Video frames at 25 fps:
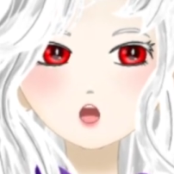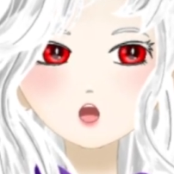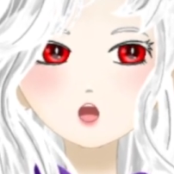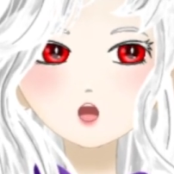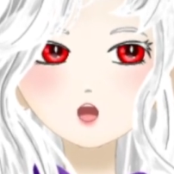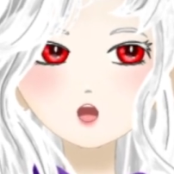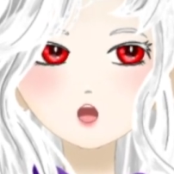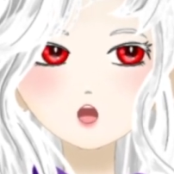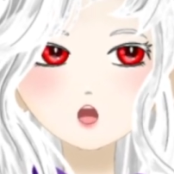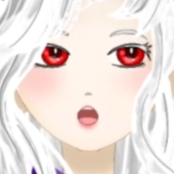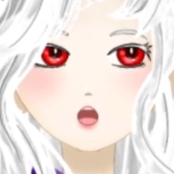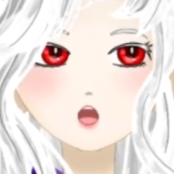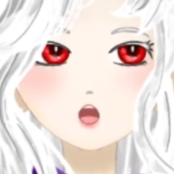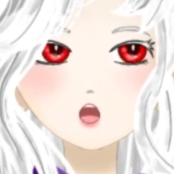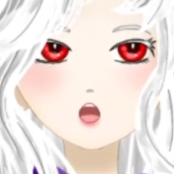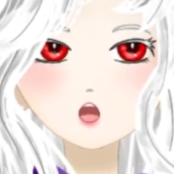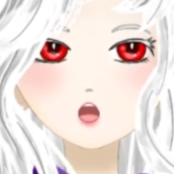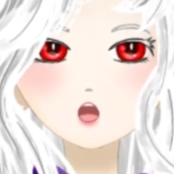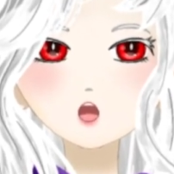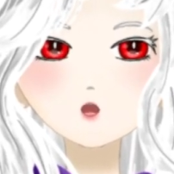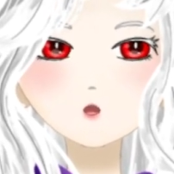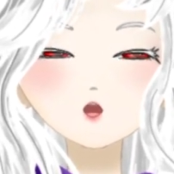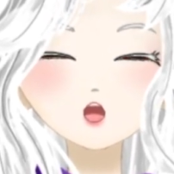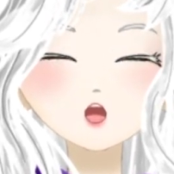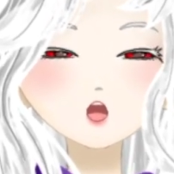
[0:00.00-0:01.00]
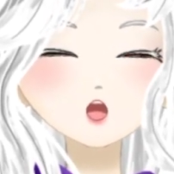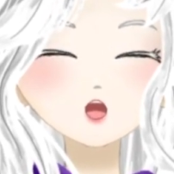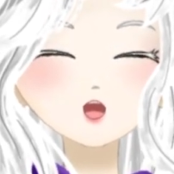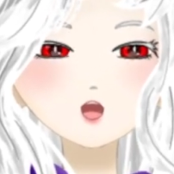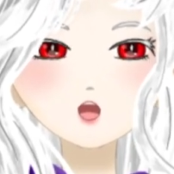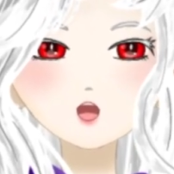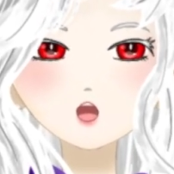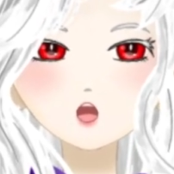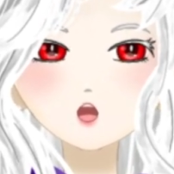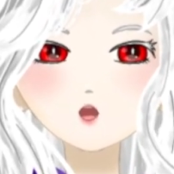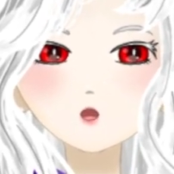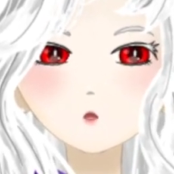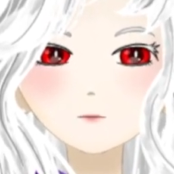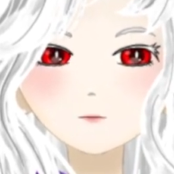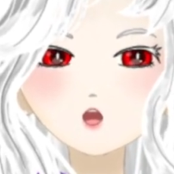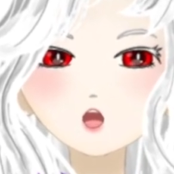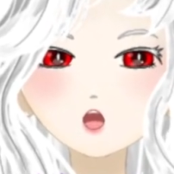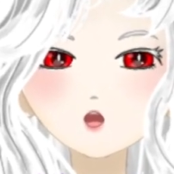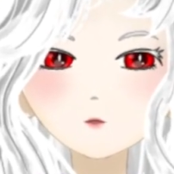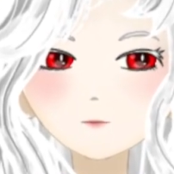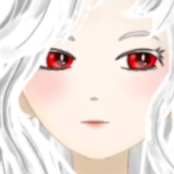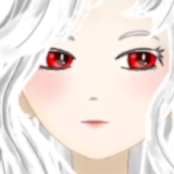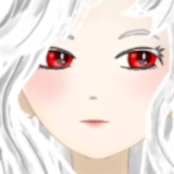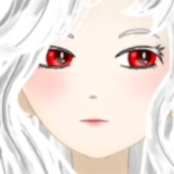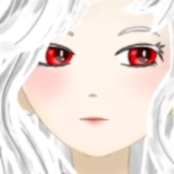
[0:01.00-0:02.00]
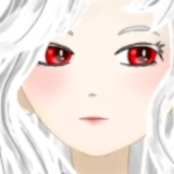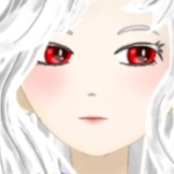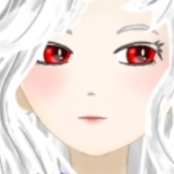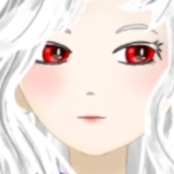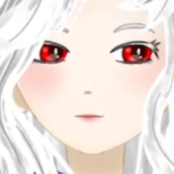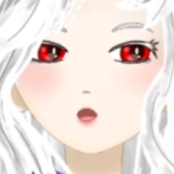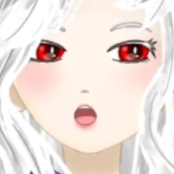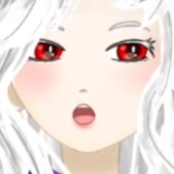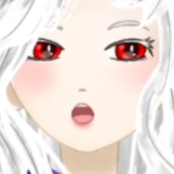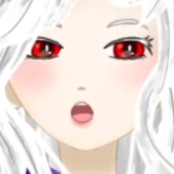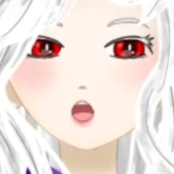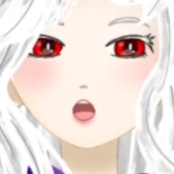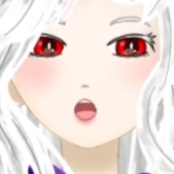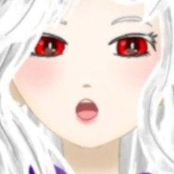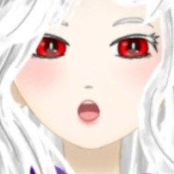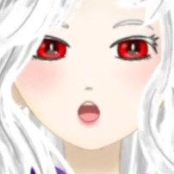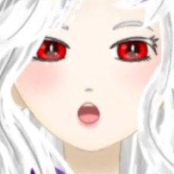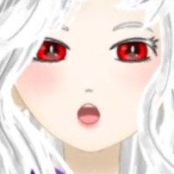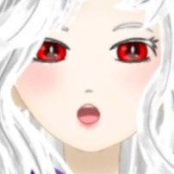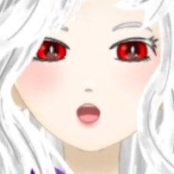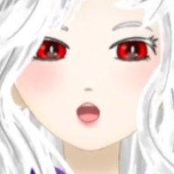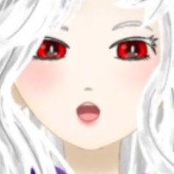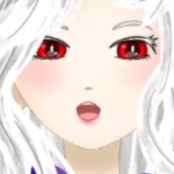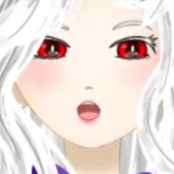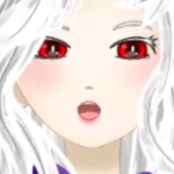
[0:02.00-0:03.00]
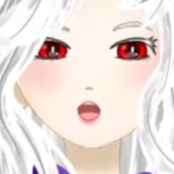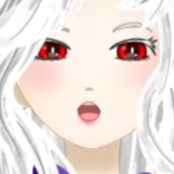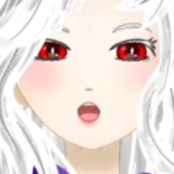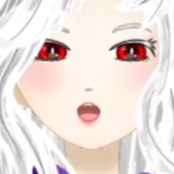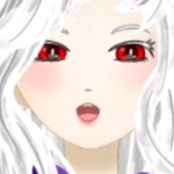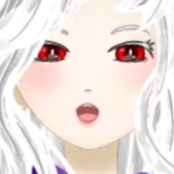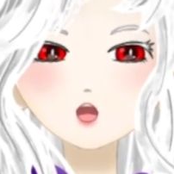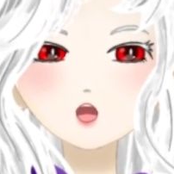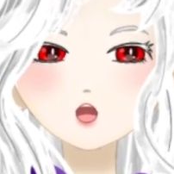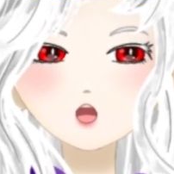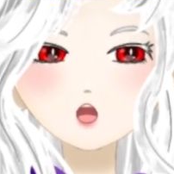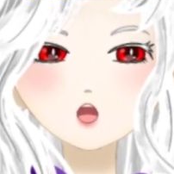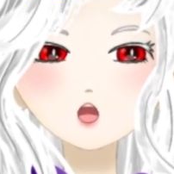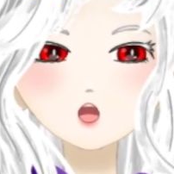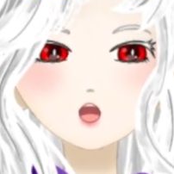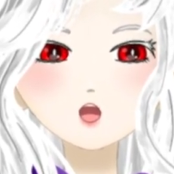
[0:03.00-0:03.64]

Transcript: 7-Up, not for me. They're just, like, kind of